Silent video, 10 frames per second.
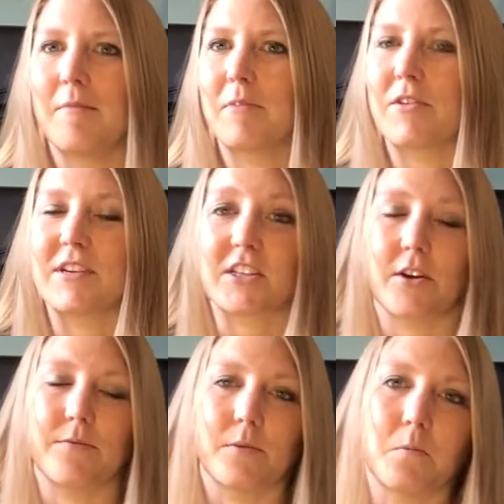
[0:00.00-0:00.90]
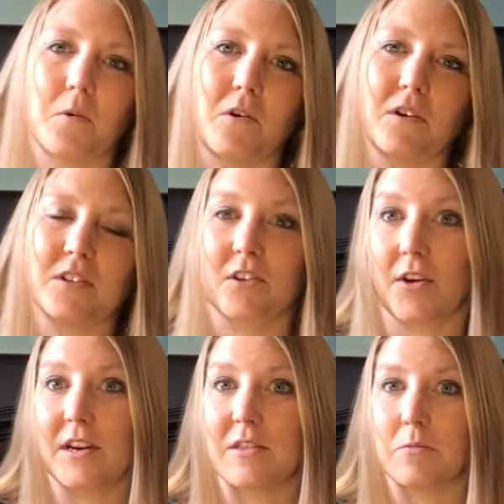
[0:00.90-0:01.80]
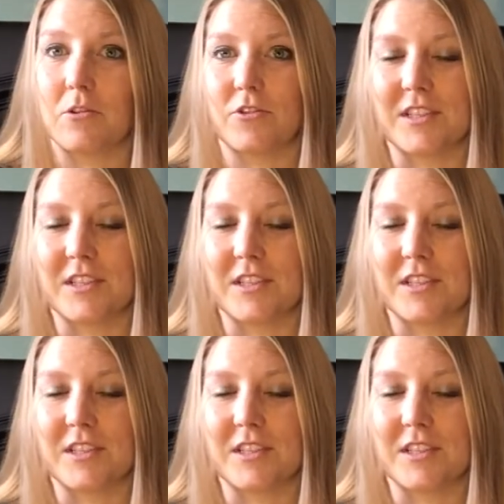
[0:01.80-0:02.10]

whether it's going for walks or going in the water